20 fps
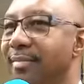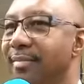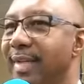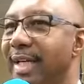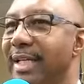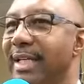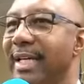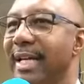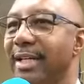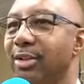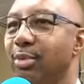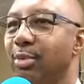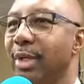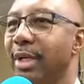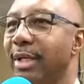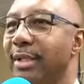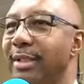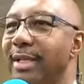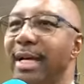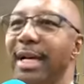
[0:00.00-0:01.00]
And guess
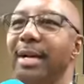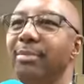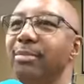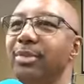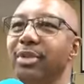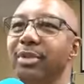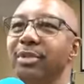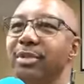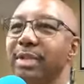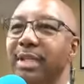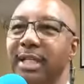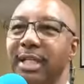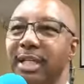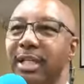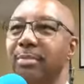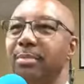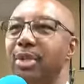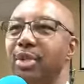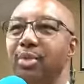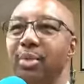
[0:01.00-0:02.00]
what? I'm usually
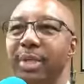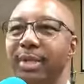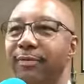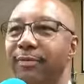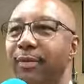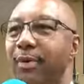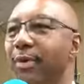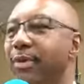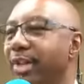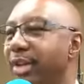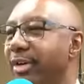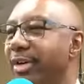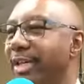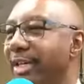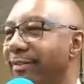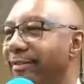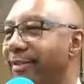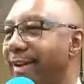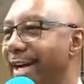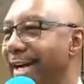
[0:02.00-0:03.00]
here between 4.30
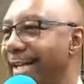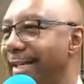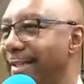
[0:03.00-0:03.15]
and 5.